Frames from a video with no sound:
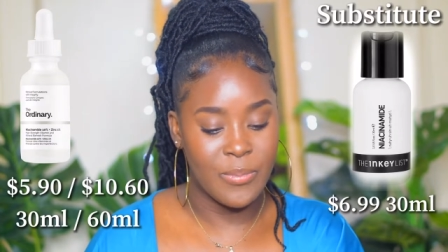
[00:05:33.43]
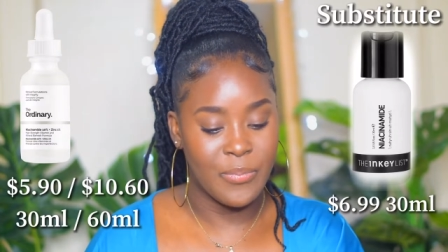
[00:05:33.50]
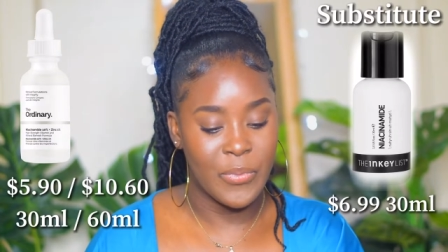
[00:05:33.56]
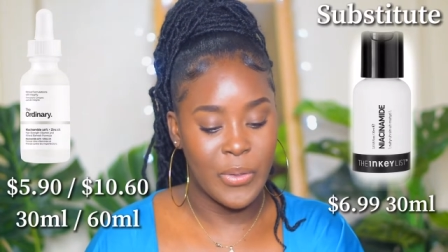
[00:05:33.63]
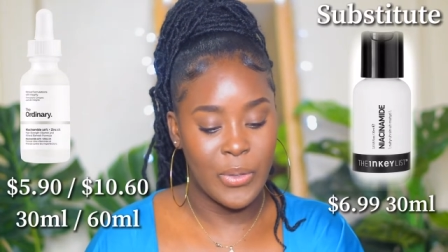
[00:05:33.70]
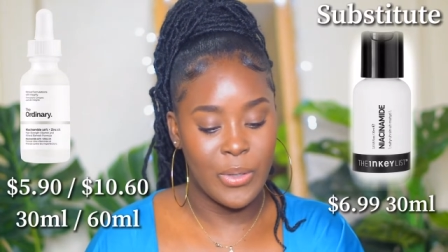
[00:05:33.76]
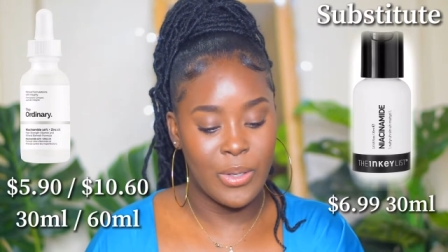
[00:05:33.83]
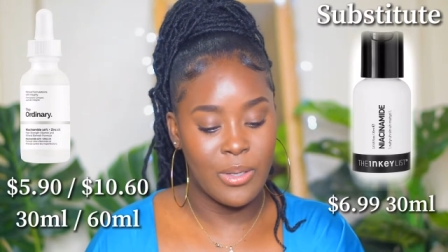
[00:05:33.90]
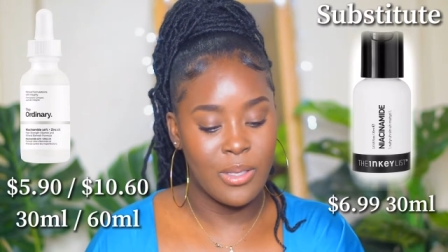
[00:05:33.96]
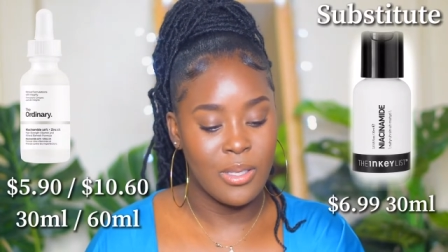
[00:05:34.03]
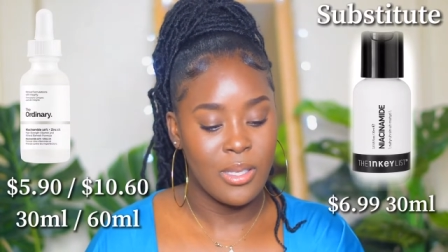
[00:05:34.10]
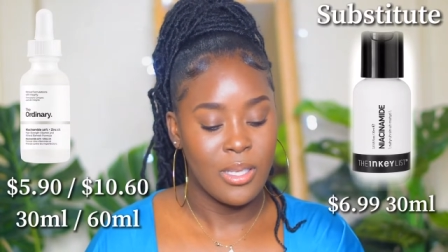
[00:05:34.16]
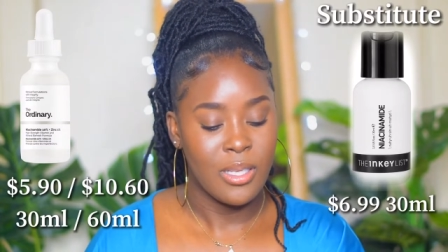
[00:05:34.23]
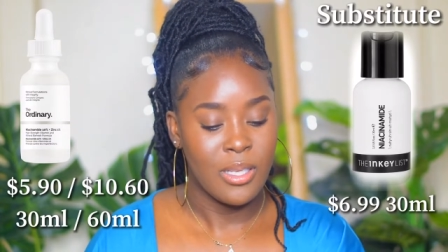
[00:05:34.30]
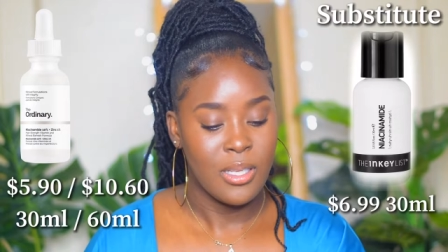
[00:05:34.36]
you know
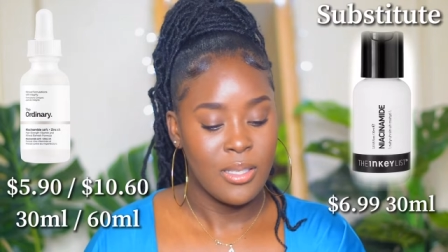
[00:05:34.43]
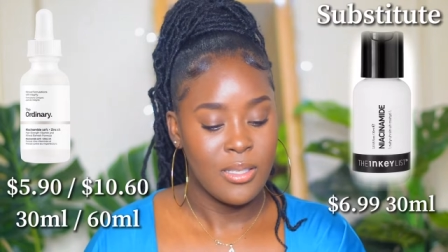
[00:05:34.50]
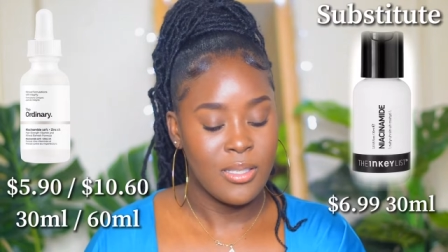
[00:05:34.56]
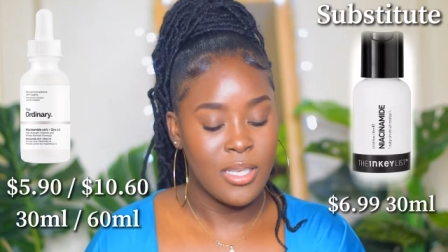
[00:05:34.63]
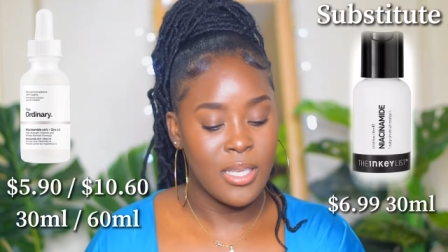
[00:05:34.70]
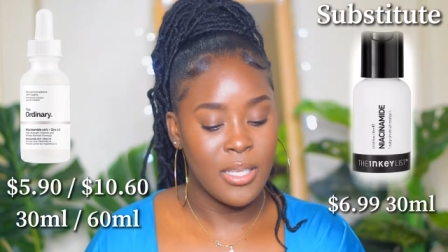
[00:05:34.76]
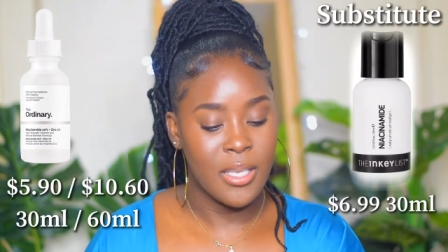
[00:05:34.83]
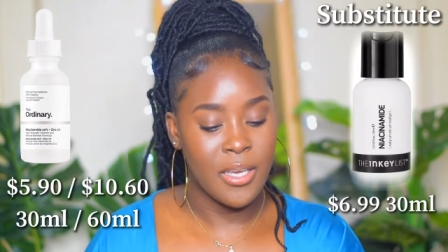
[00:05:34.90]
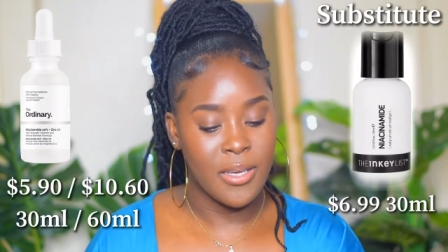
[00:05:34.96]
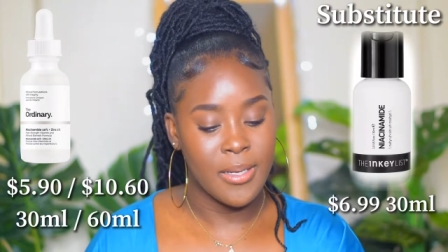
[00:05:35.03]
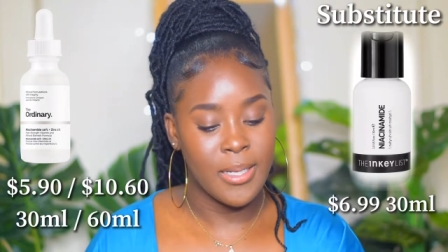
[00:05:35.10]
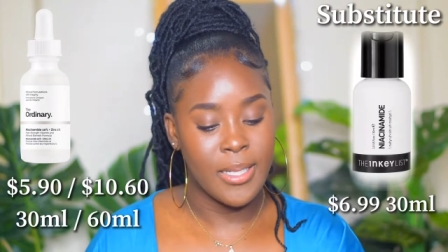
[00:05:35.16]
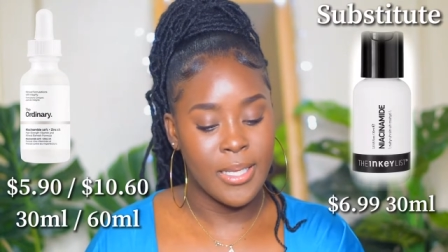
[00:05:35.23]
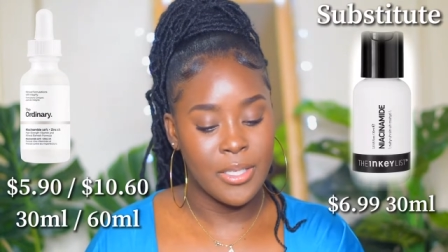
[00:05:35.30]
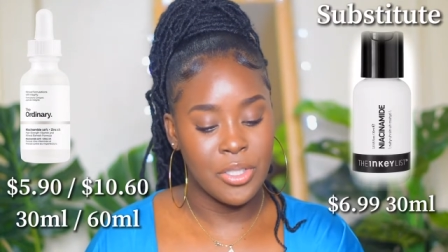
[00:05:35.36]
skincare
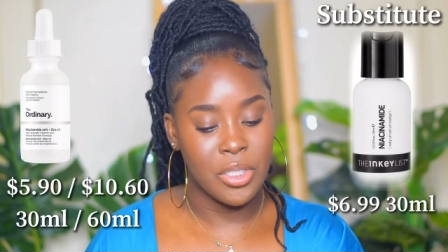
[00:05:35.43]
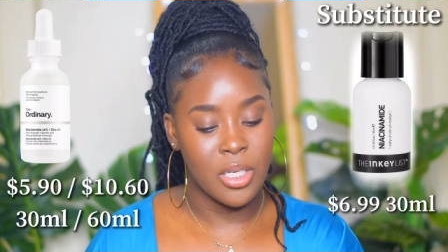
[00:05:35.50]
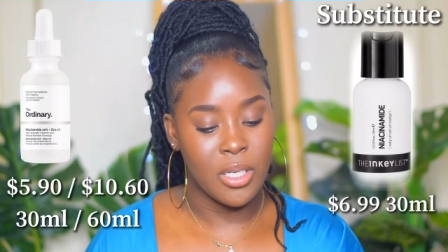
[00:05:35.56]
collection